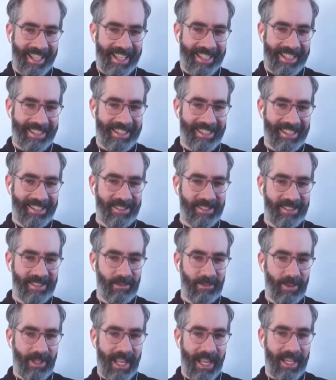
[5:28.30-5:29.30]
And this
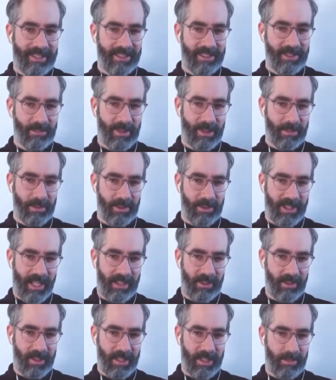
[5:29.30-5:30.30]
relaxes people
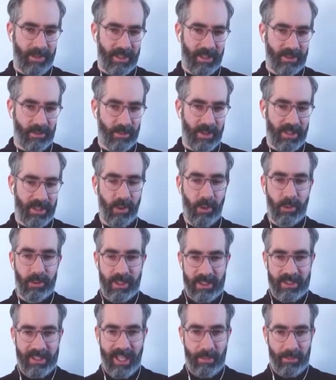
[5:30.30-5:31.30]
generally because we know
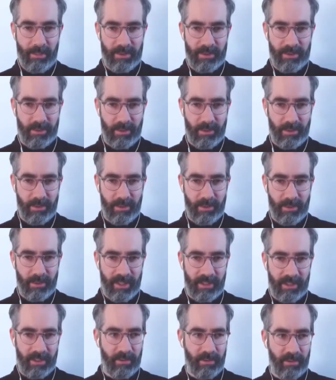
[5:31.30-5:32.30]
this happens to us.
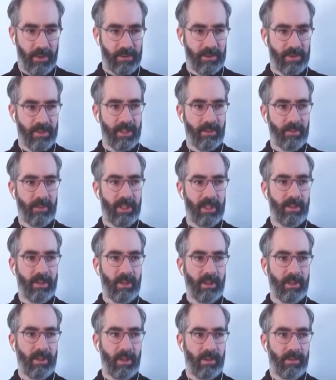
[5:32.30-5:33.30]
And the first thing we hear
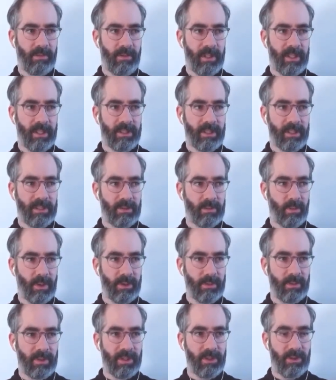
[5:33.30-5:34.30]
in conflict is
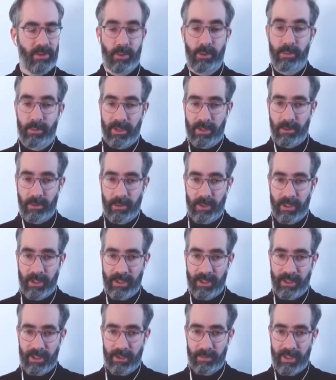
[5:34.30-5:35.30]
what we should be
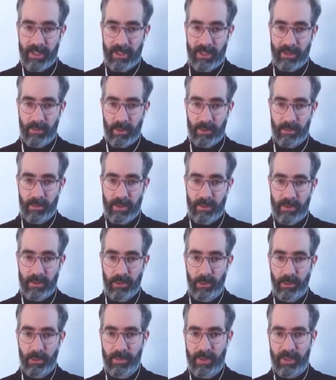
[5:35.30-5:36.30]
doing, and especially what we
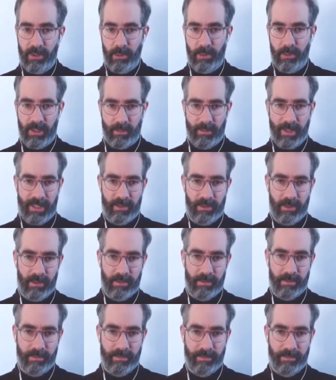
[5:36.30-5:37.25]
should be doing better.